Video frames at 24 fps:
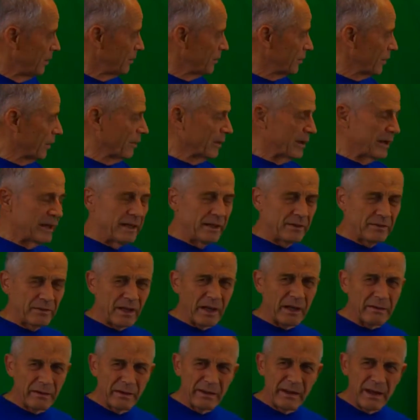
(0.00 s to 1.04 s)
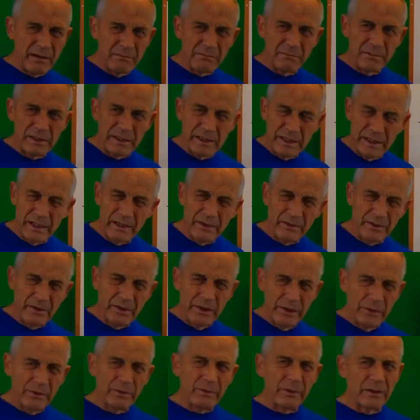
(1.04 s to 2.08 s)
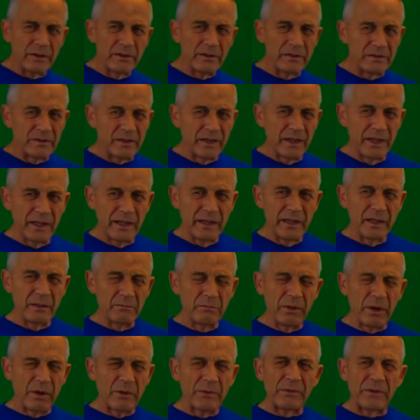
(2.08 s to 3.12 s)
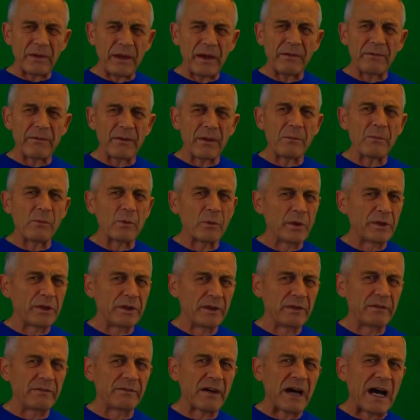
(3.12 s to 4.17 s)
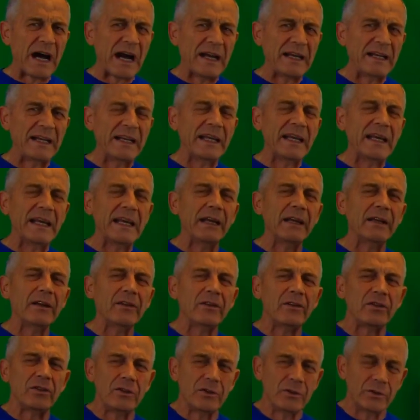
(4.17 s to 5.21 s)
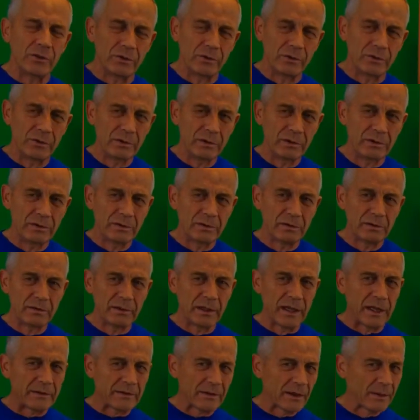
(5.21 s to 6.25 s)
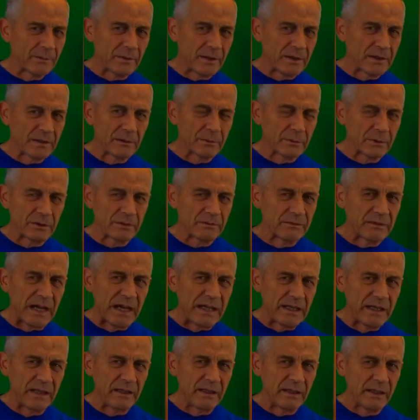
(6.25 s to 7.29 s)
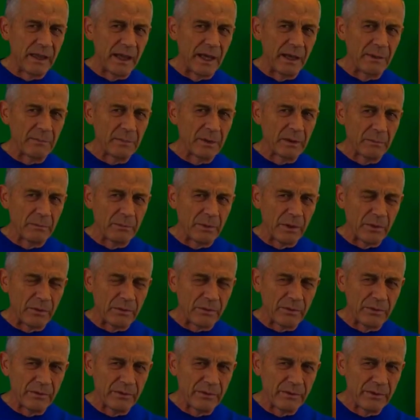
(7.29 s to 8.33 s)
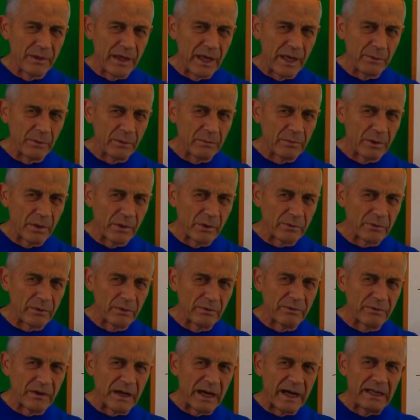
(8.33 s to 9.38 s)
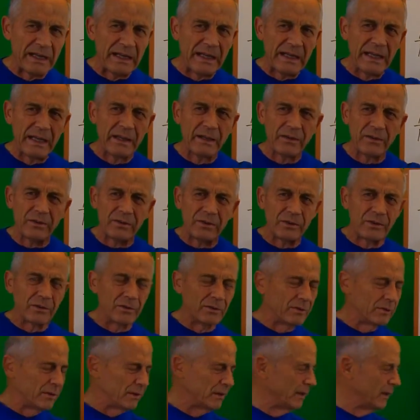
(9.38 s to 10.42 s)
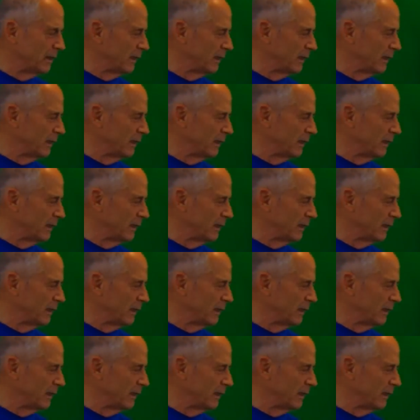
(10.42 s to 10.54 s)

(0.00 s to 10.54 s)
So is there a number here that you can see that both of them would divide into, not something that will divide into them, but they will both divide into,